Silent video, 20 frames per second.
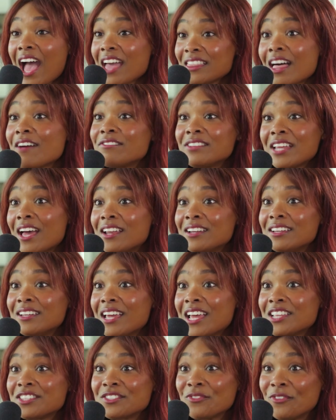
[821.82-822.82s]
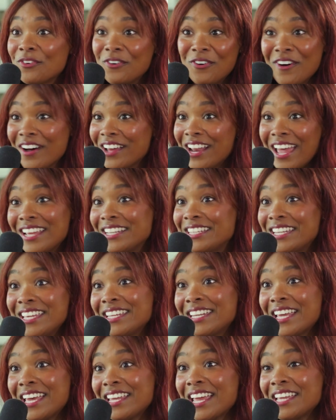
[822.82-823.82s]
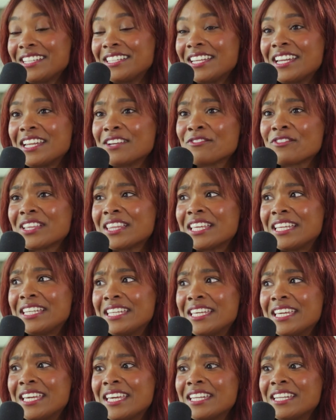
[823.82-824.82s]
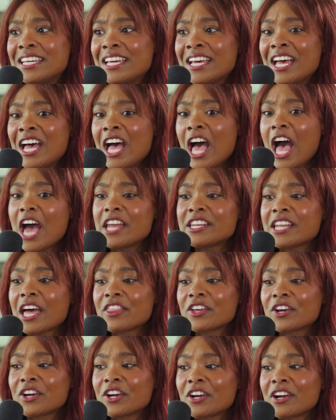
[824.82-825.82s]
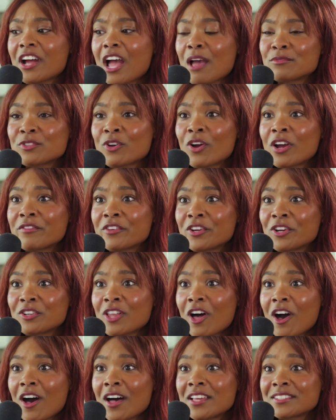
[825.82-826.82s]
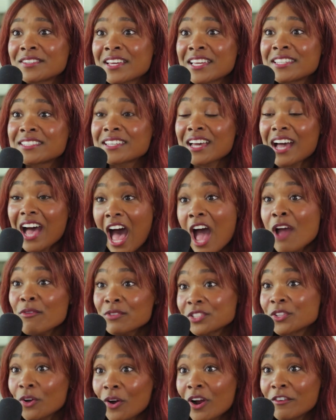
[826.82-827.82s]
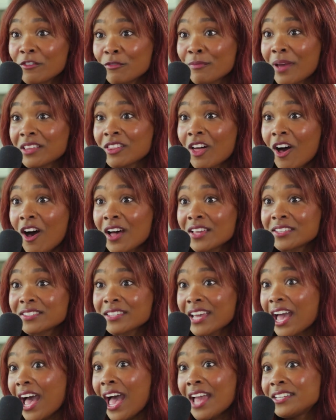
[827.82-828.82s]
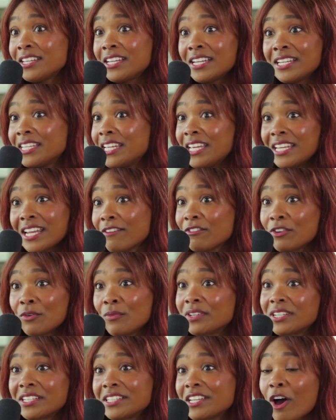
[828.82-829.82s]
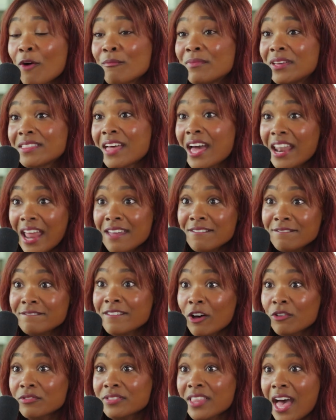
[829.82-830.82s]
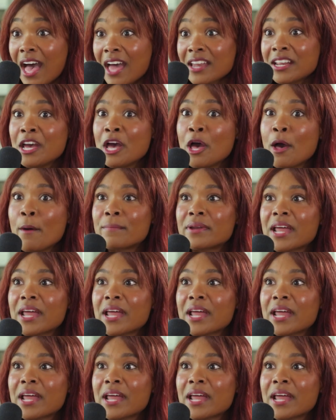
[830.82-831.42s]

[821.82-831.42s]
I loved it. It's what I needed. I didn't really need another, I'm sorry for your loss, because I was sorry for my loss. Like I didn't need everyone to tell me that. I felt that. Right.